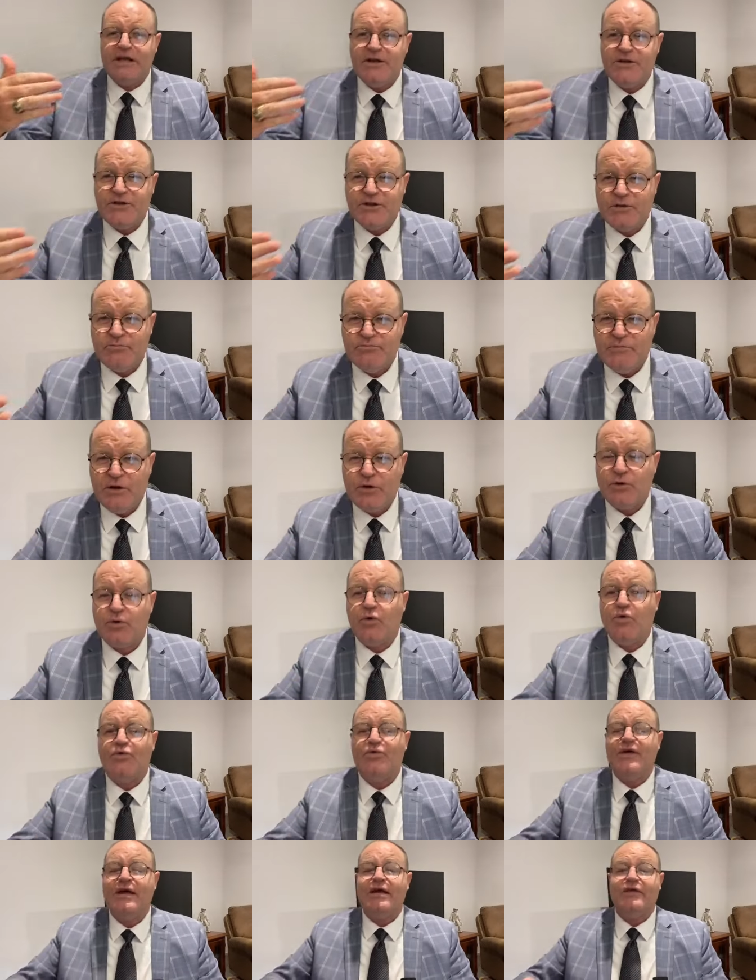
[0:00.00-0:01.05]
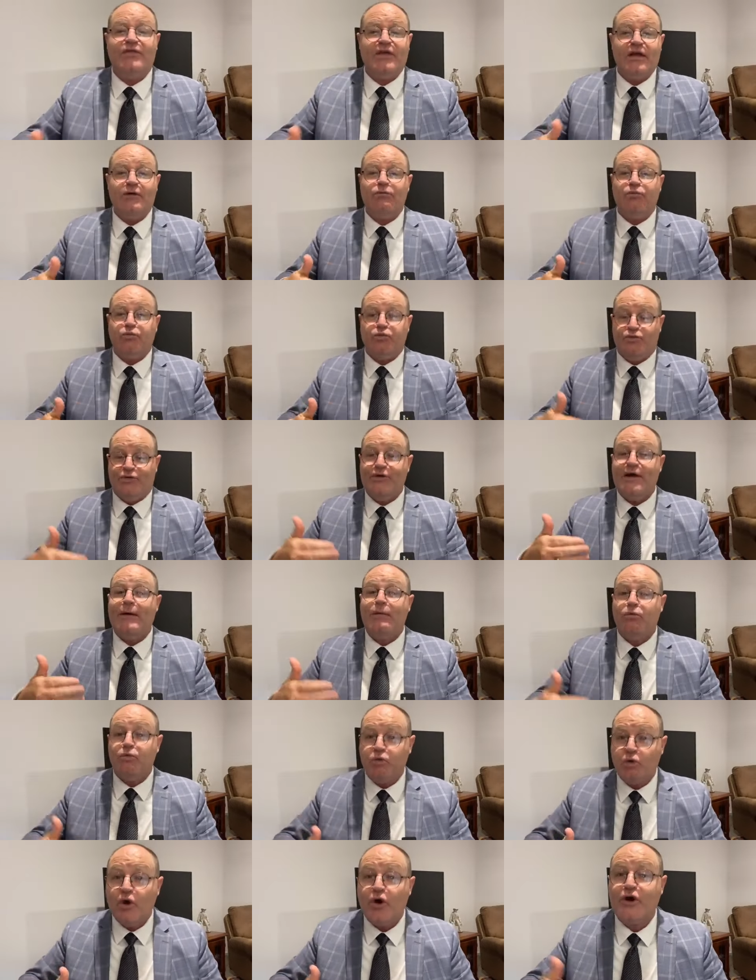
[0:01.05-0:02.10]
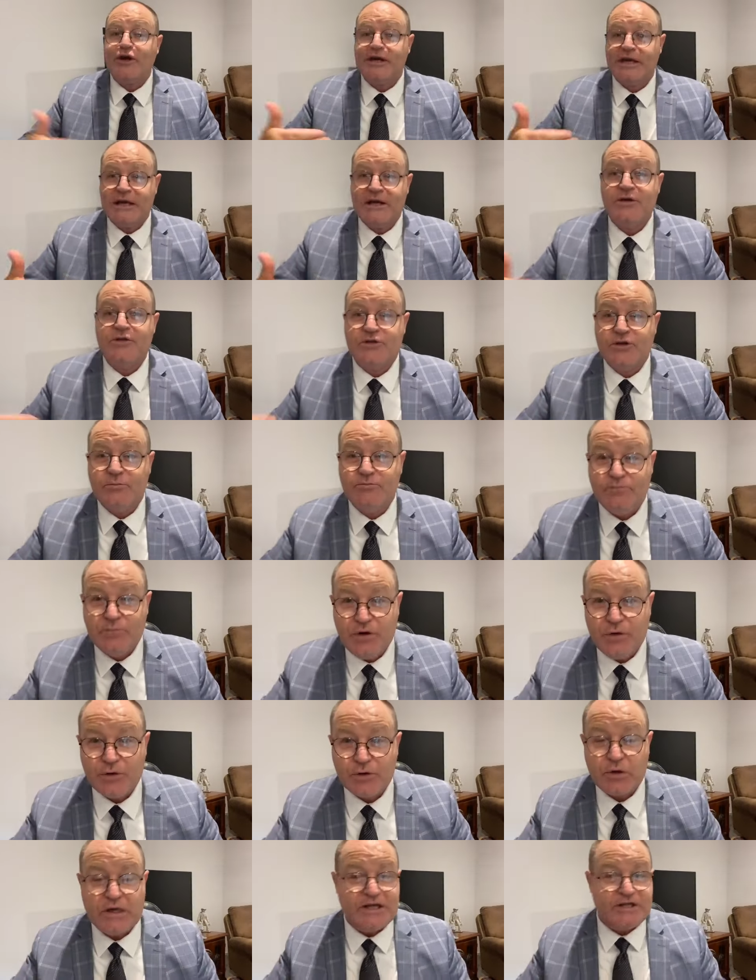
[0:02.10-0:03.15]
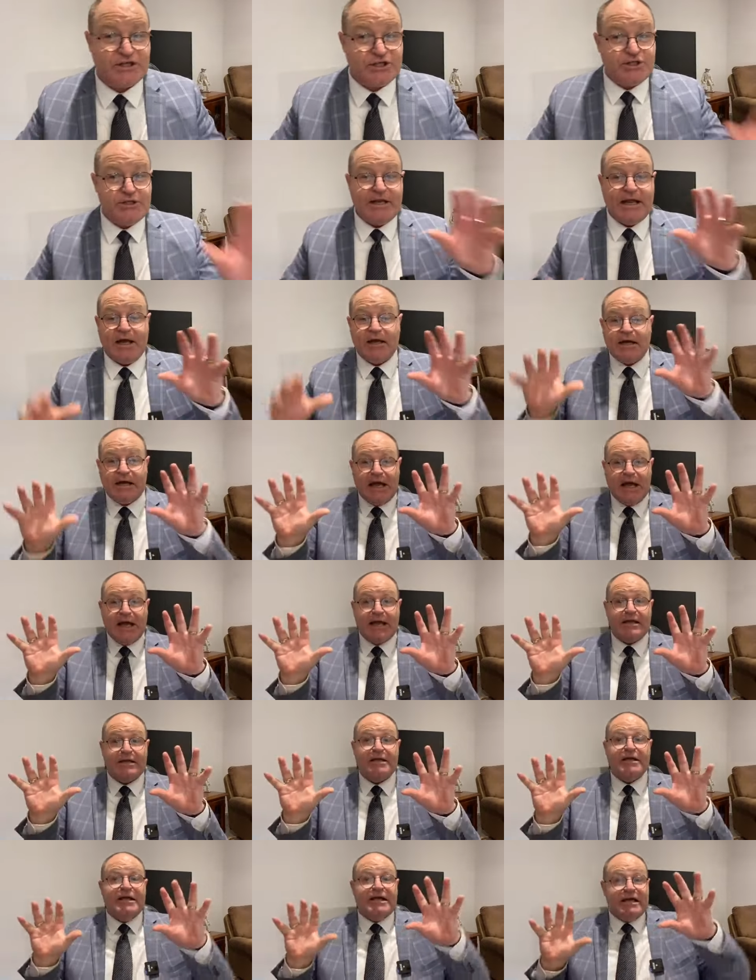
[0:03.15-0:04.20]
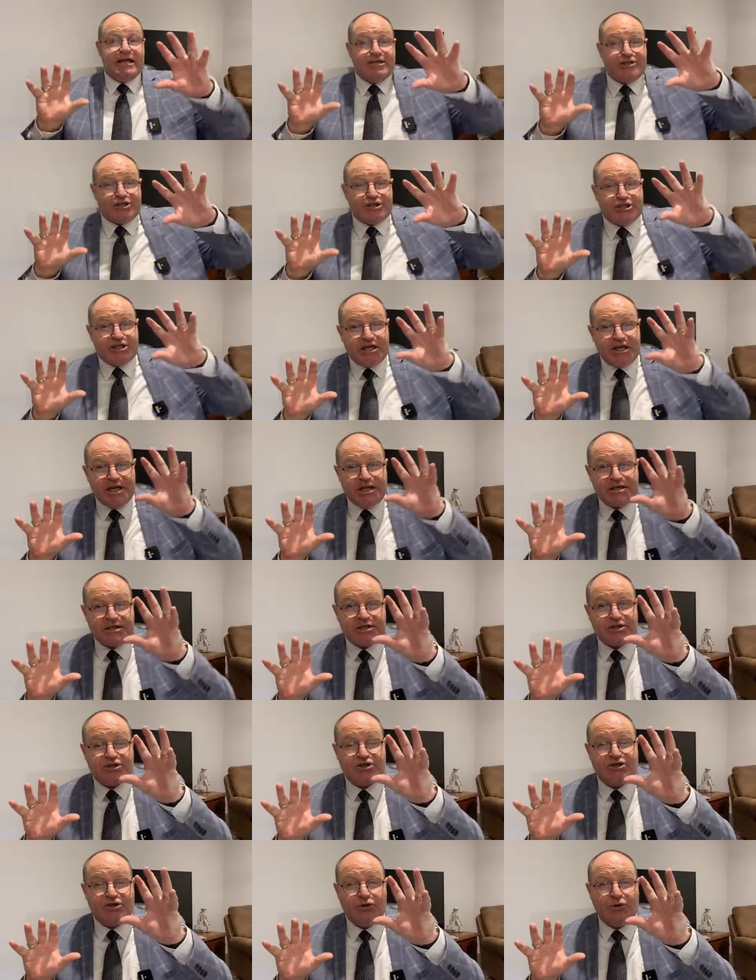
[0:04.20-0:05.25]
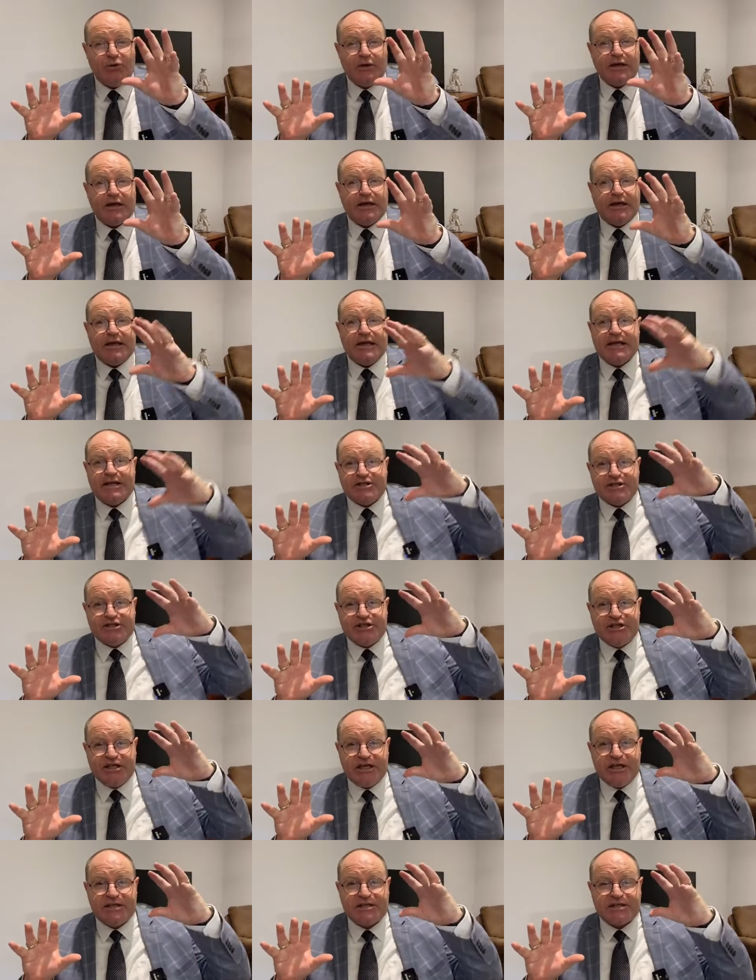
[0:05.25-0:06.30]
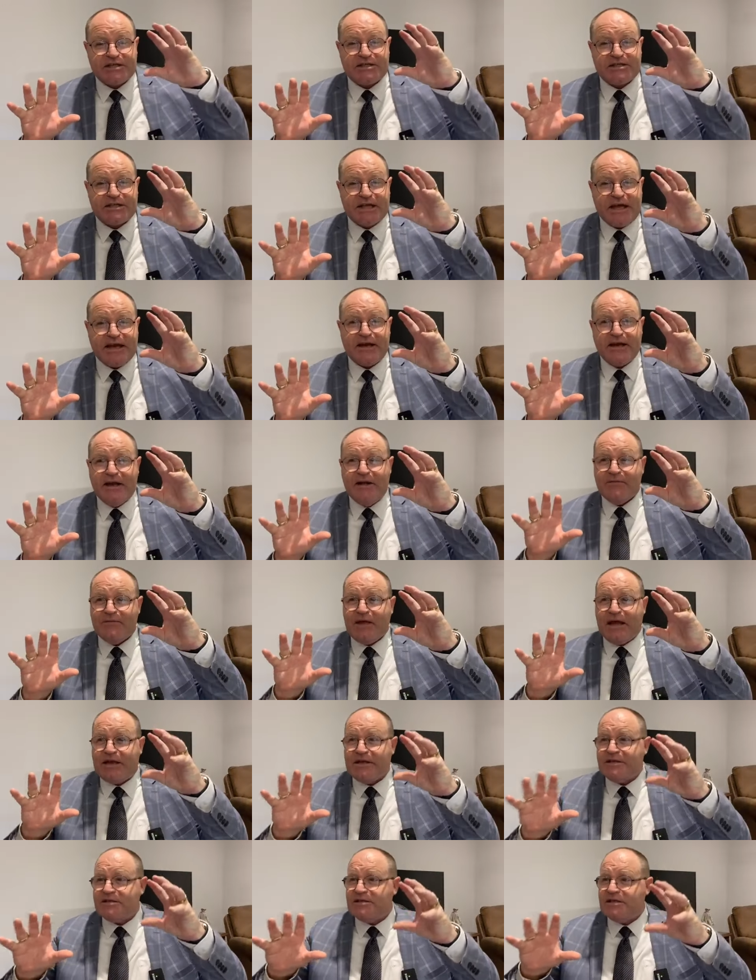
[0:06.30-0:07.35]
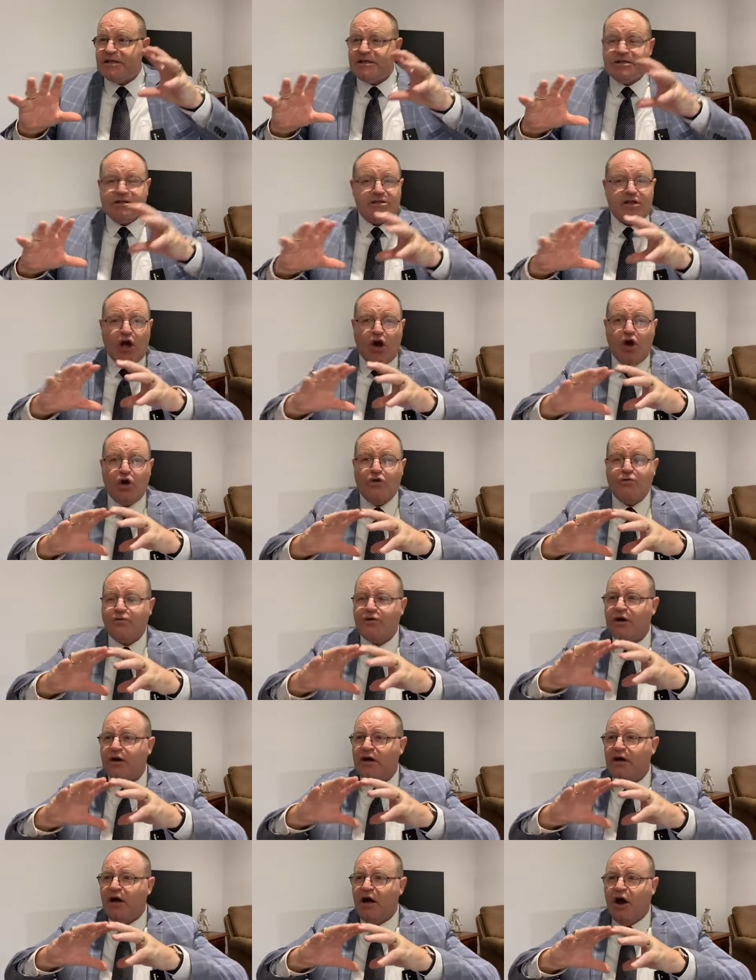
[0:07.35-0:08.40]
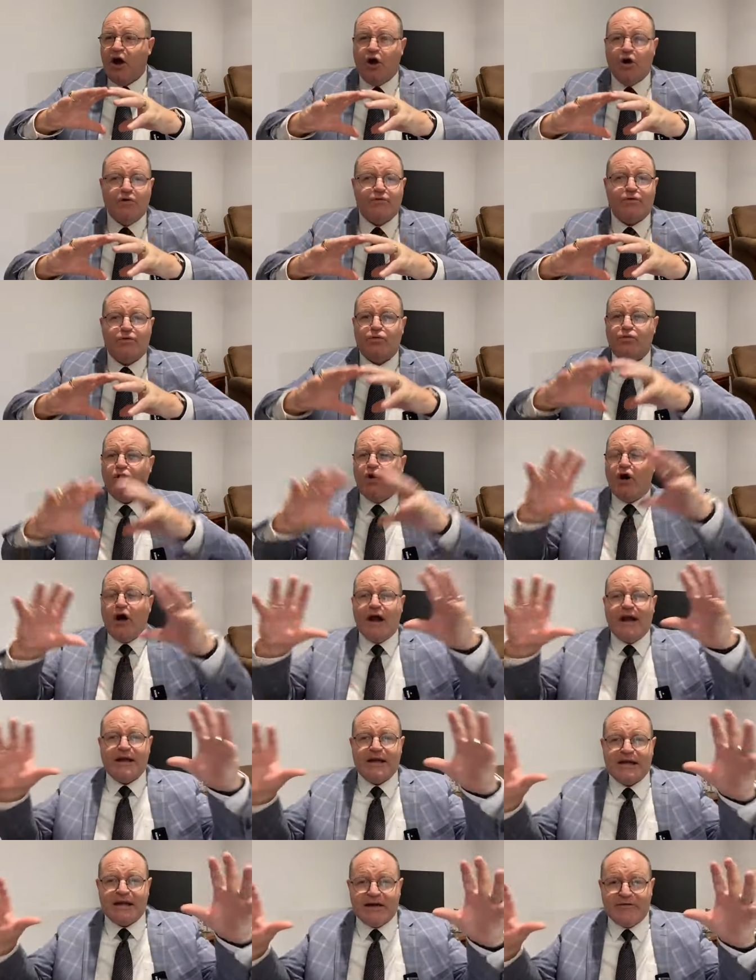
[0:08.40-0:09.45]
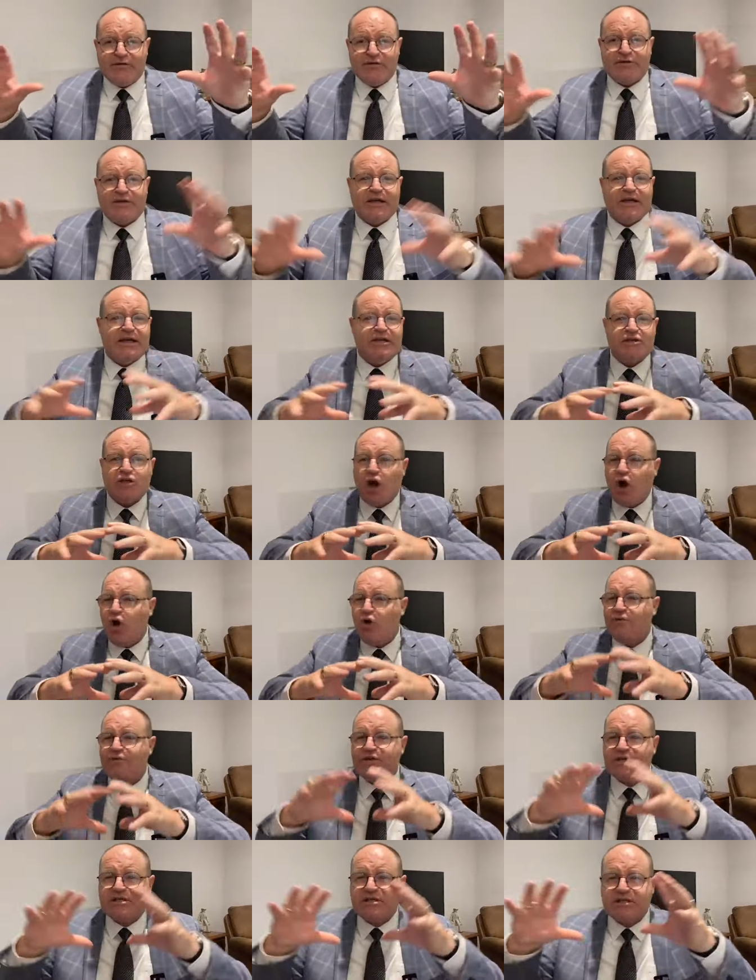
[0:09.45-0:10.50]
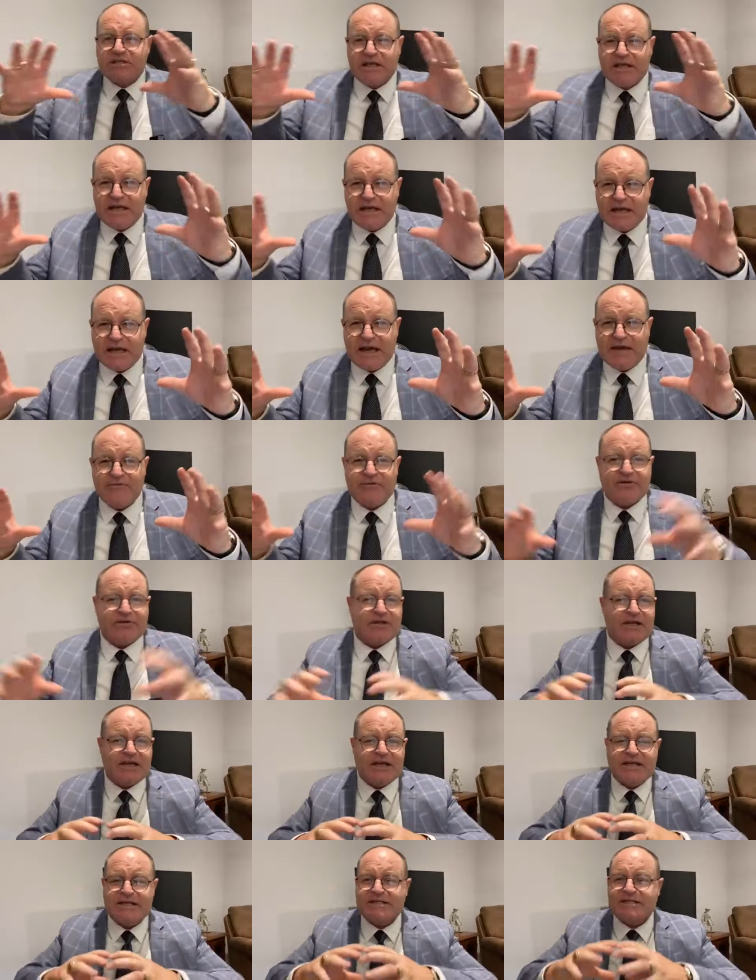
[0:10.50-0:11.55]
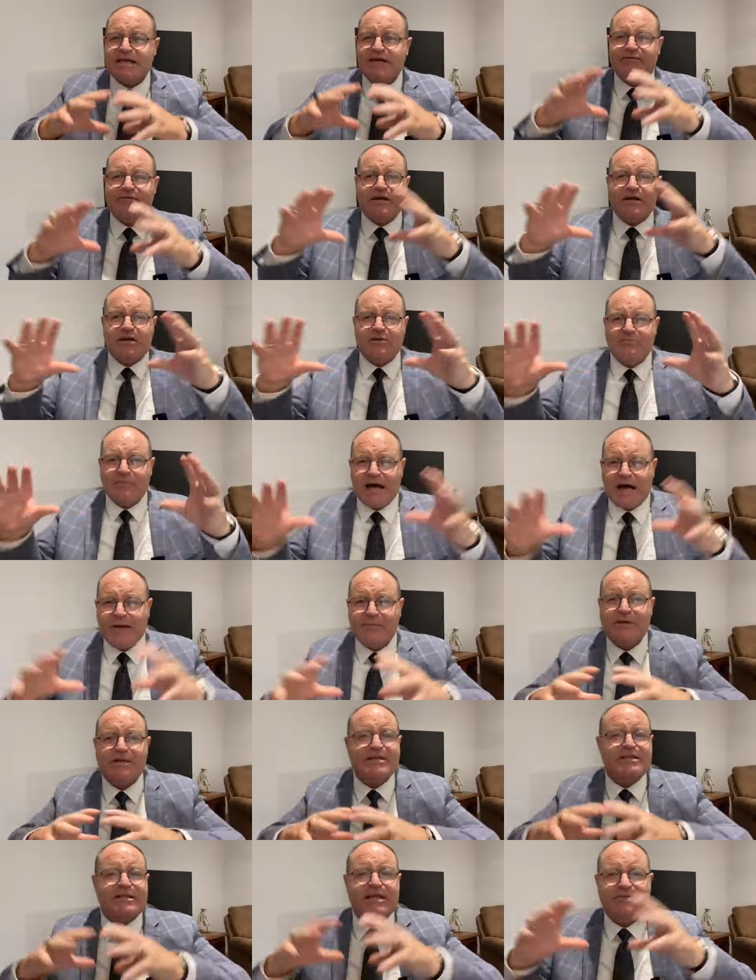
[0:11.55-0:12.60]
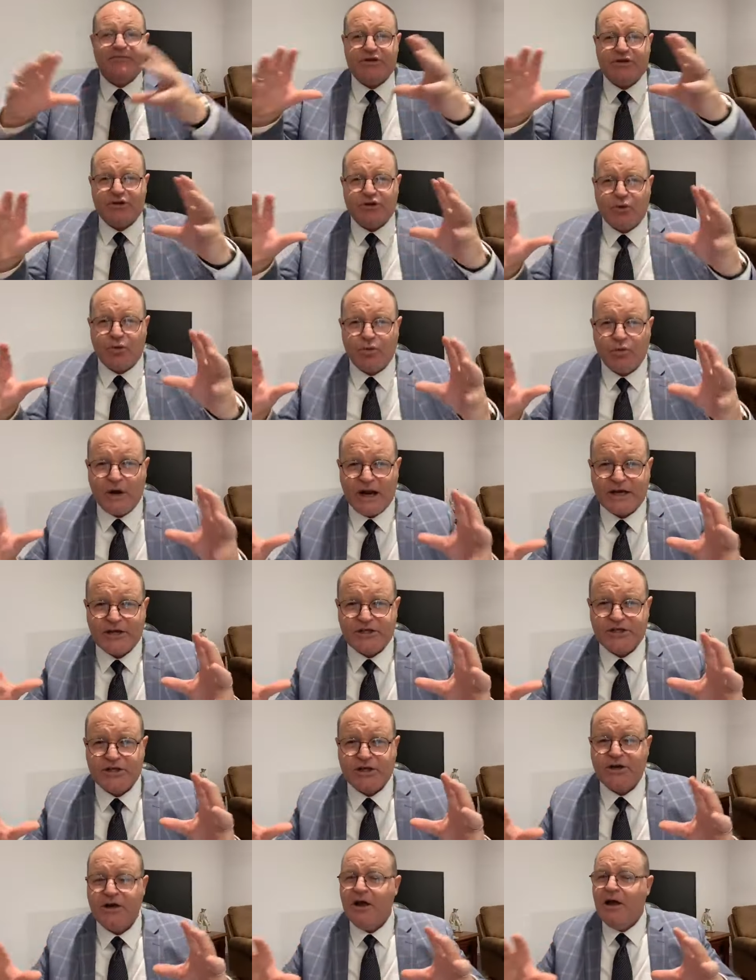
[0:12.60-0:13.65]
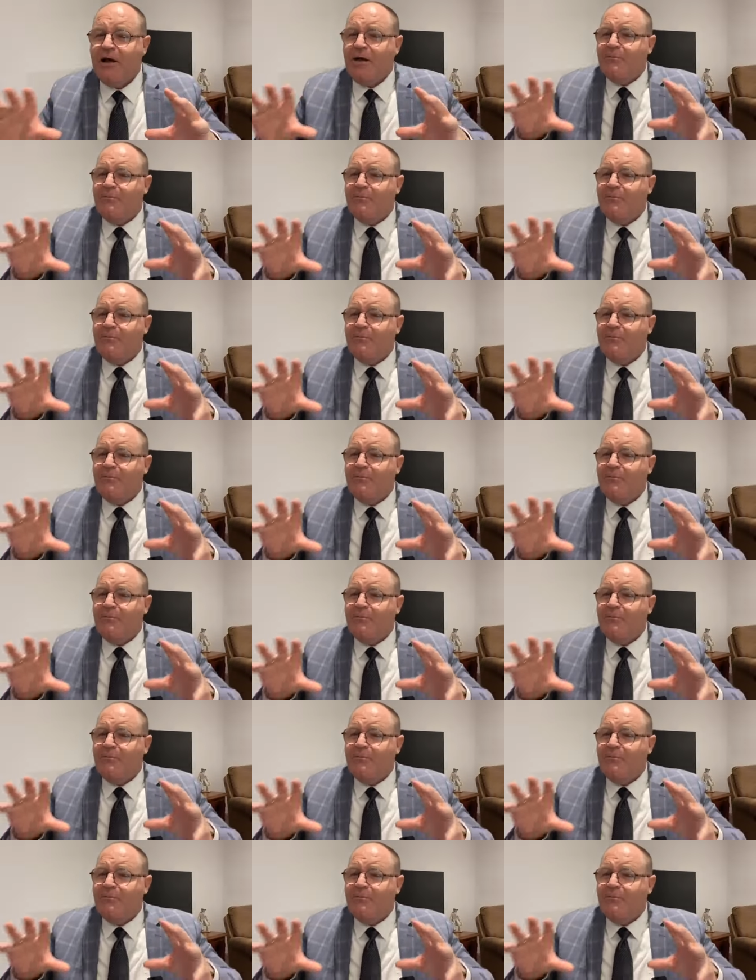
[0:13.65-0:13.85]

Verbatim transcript: in the miracle. They're, they're, they're working the miracle. It's now, hey, it's Jesus doing it. It's Jesus that, that is, this is over, overriding everything. He's overseeing everything. He's given commandment. He's given direction,